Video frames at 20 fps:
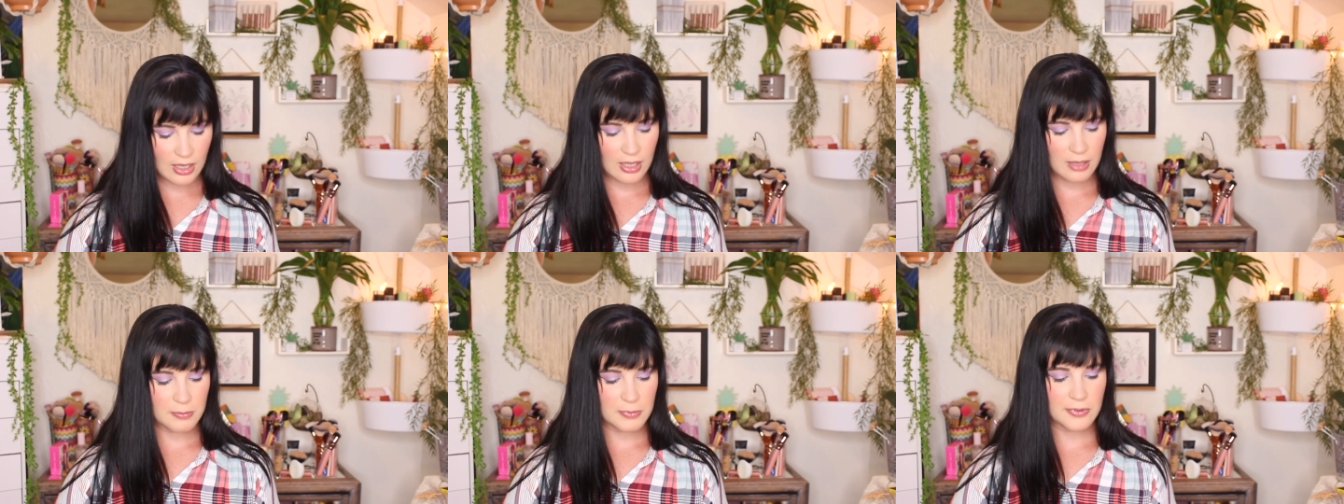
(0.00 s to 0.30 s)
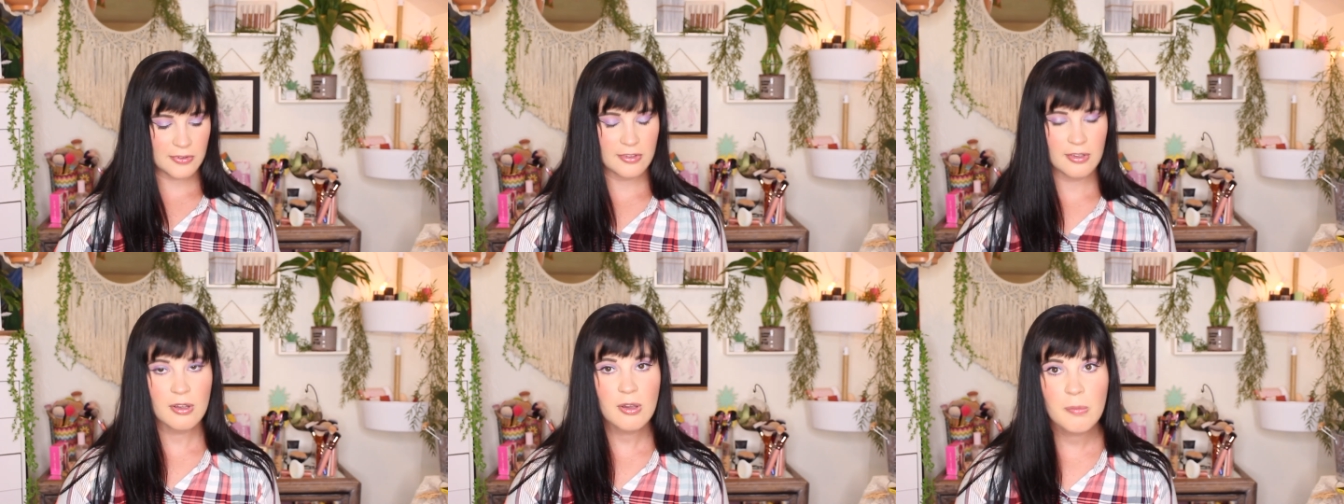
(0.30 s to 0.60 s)
I'm
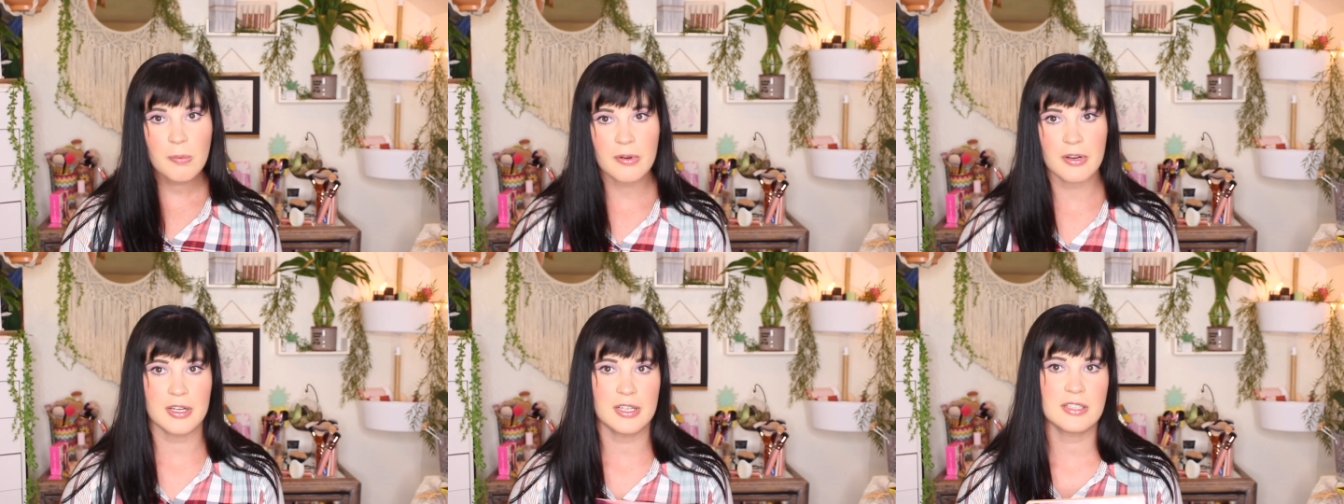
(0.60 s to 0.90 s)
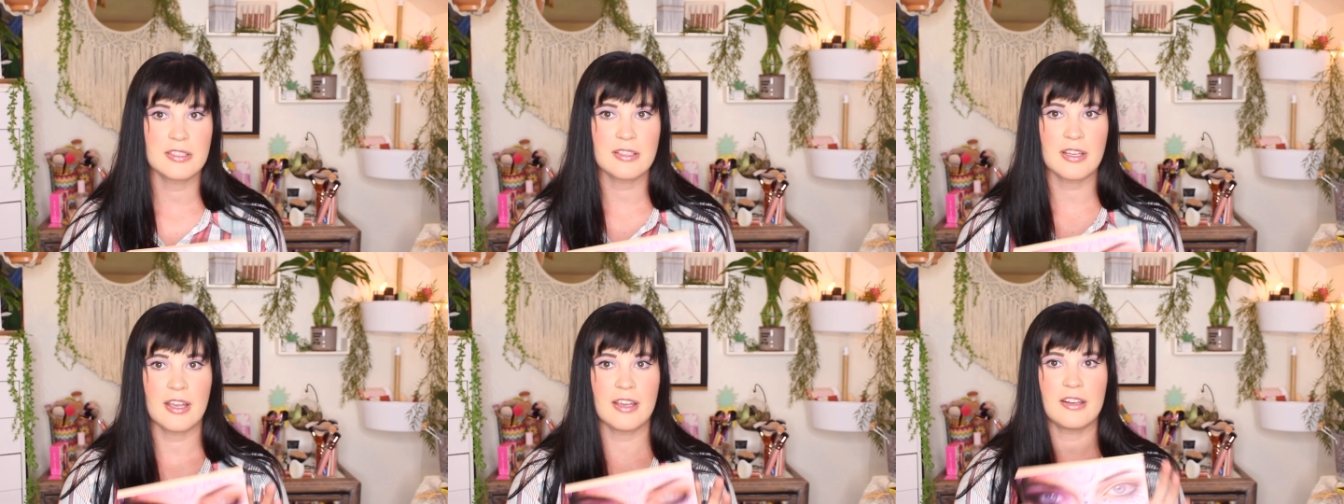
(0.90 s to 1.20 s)
super
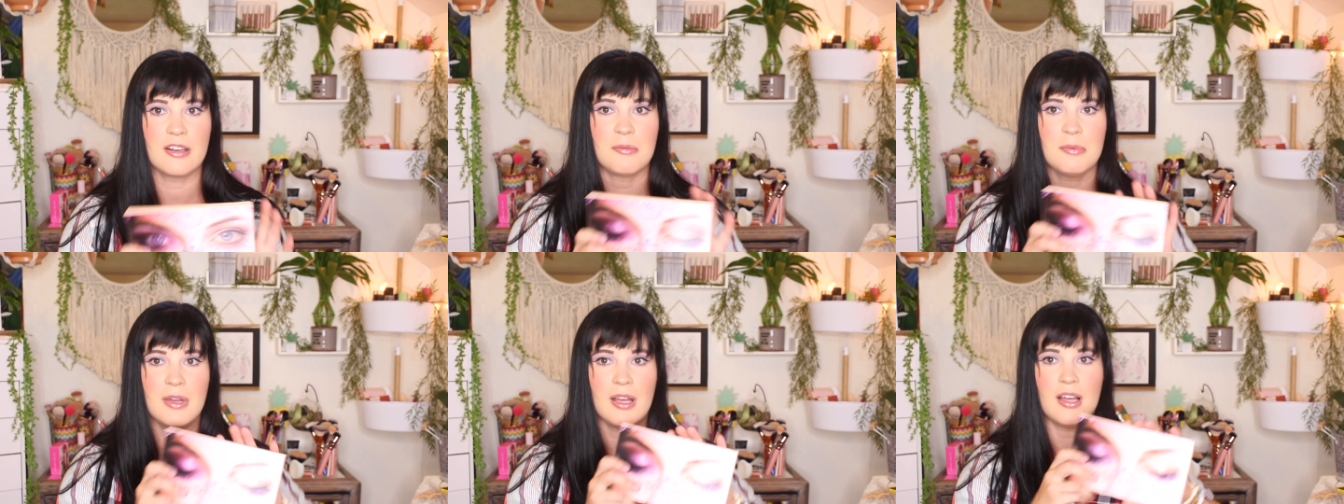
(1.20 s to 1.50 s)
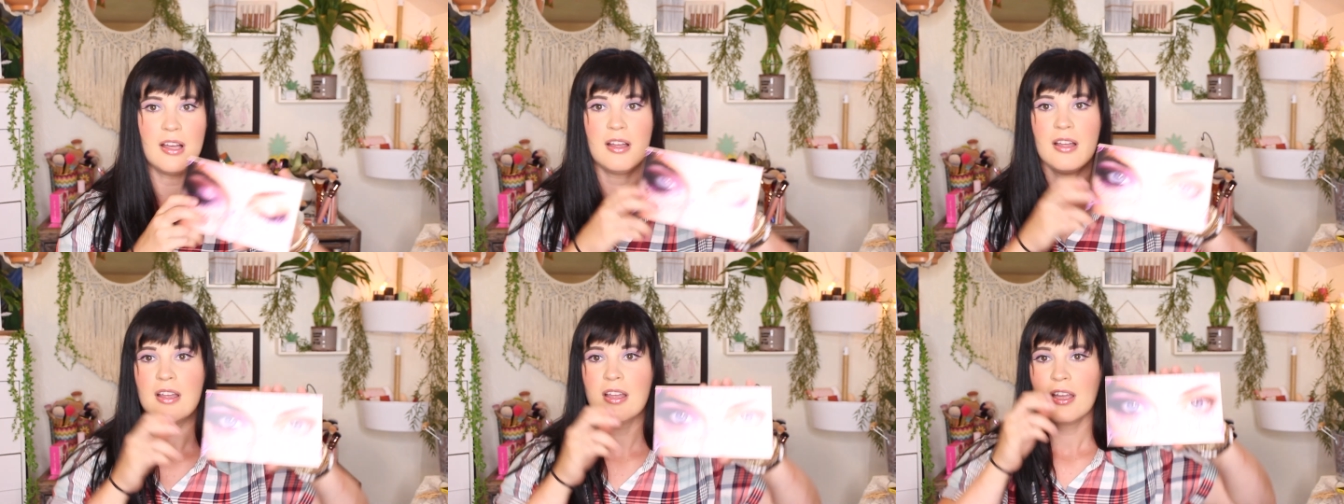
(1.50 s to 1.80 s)
excited
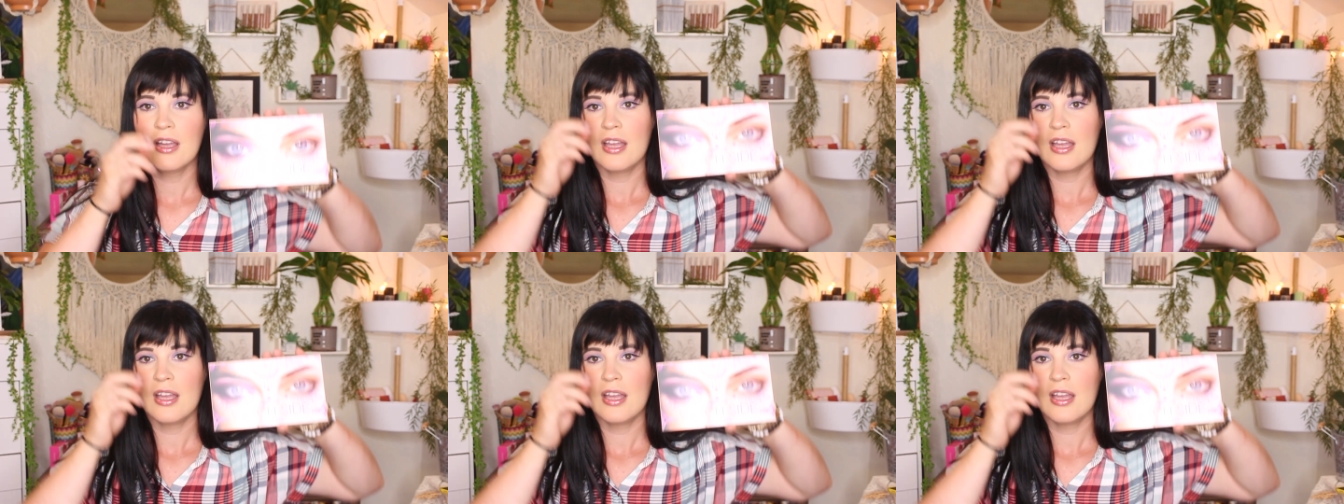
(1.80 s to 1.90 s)
about